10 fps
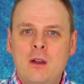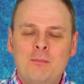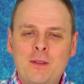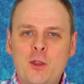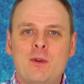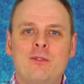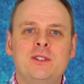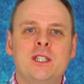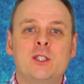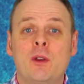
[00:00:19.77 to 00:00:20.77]
Method
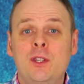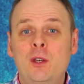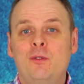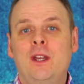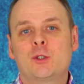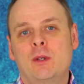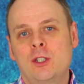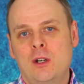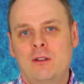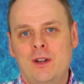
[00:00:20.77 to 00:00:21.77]
references are a new feature in
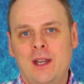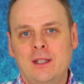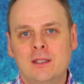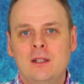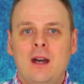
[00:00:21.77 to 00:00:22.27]
Java 8,